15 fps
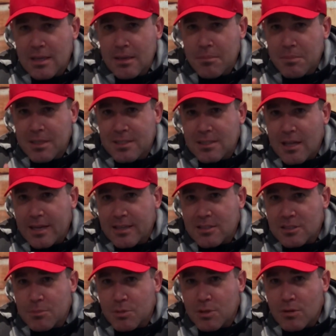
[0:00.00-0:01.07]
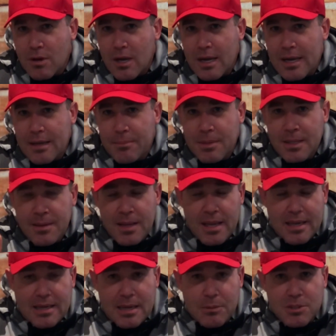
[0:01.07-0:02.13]
Please like and subscribe,
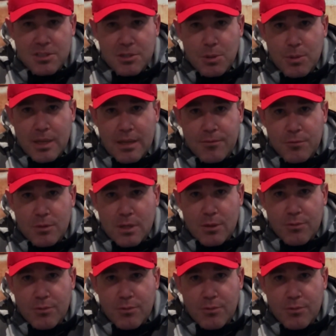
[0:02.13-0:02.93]
and I will see you again for another